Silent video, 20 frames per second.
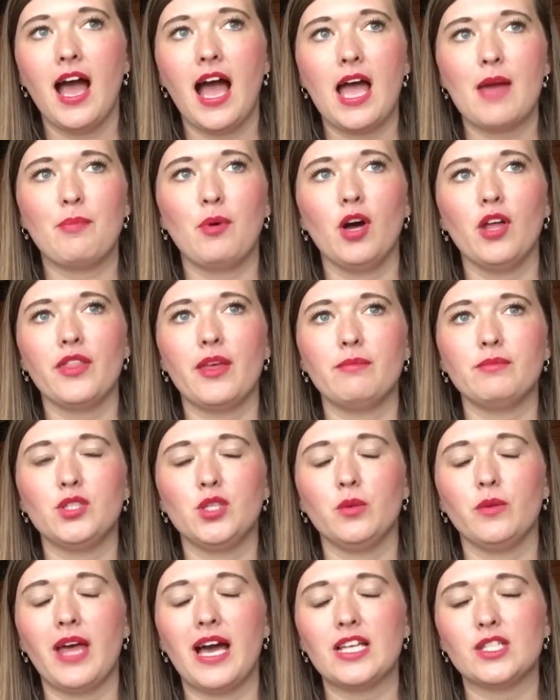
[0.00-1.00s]
I bought them
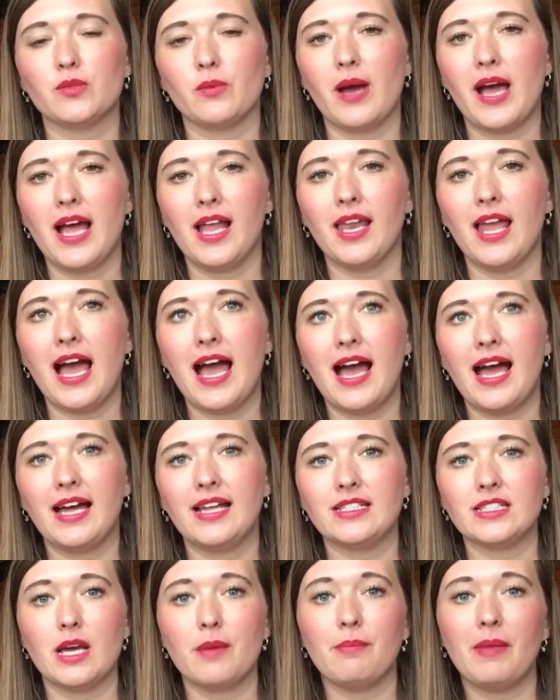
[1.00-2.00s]
to that as well,
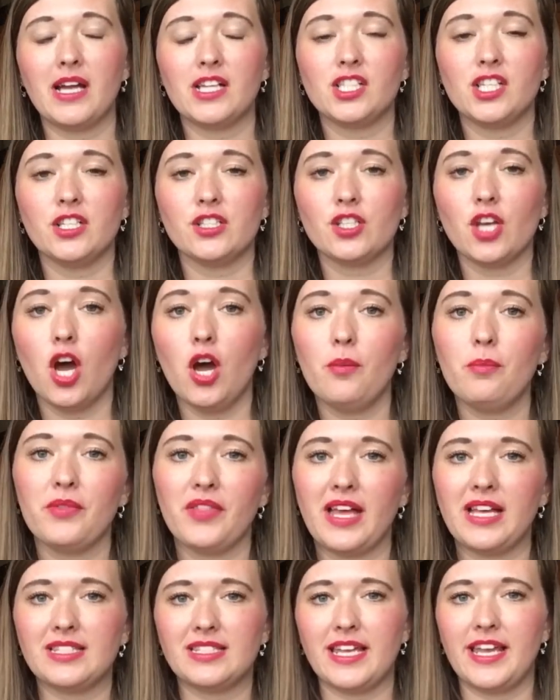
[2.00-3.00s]
and a matching
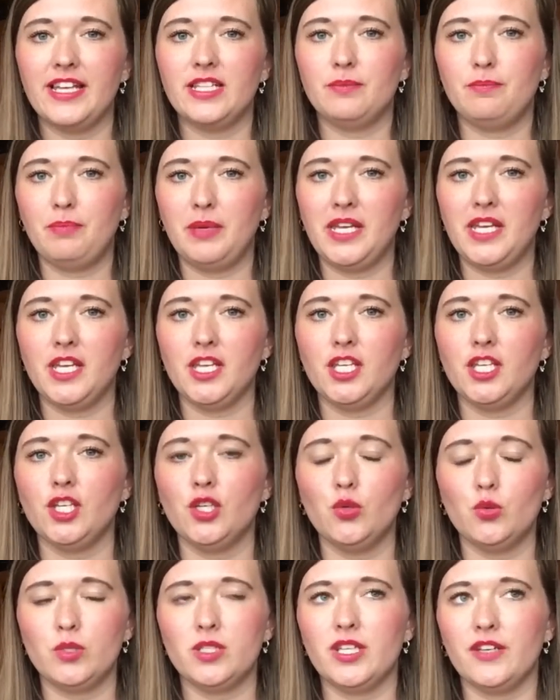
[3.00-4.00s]
top that says
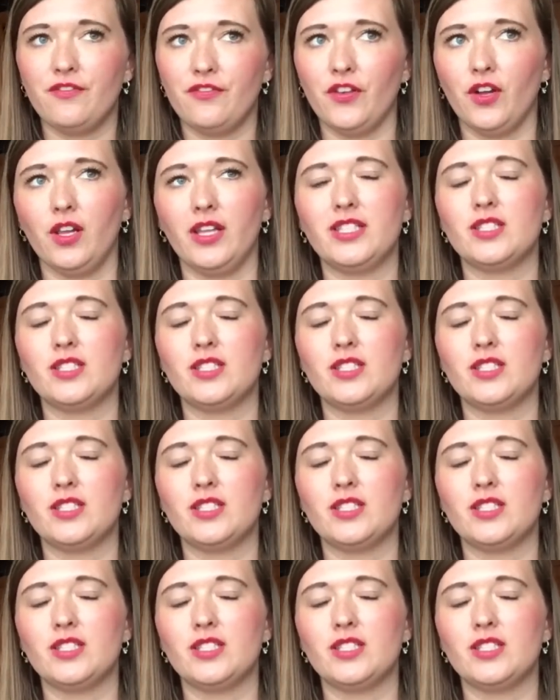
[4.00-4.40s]
beautiful.